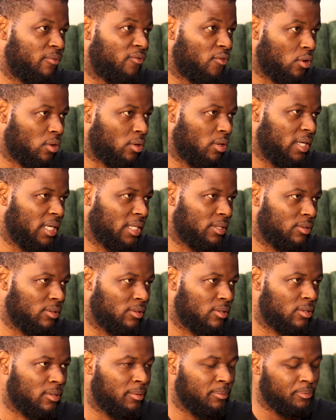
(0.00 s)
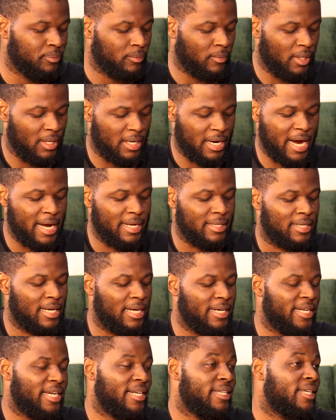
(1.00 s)
for collectors, right?
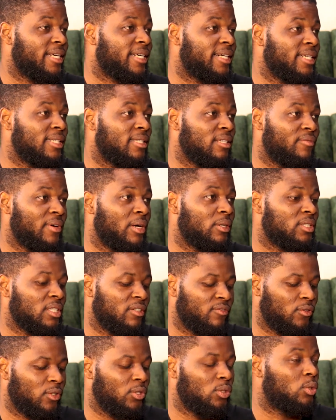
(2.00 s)
And then they create a voucher for